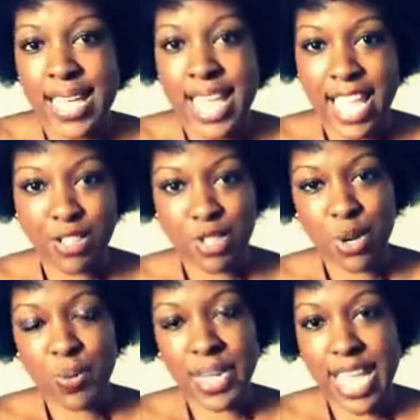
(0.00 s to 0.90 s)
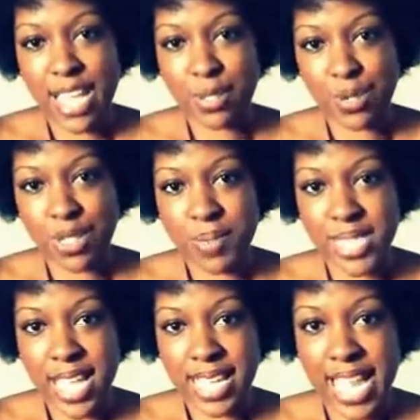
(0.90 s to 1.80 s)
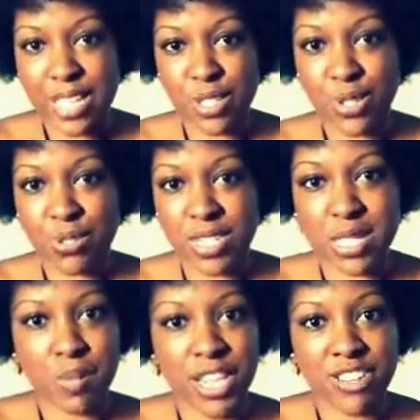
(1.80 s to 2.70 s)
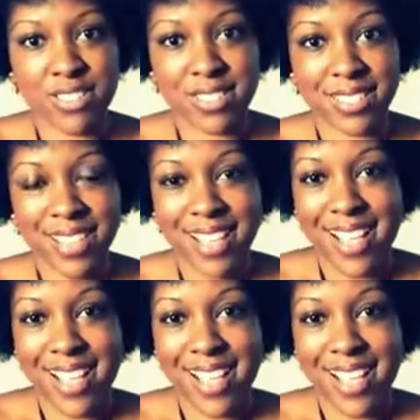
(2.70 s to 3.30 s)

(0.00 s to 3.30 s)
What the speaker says: Cancer, when Cancer is upset, Cancer disappears.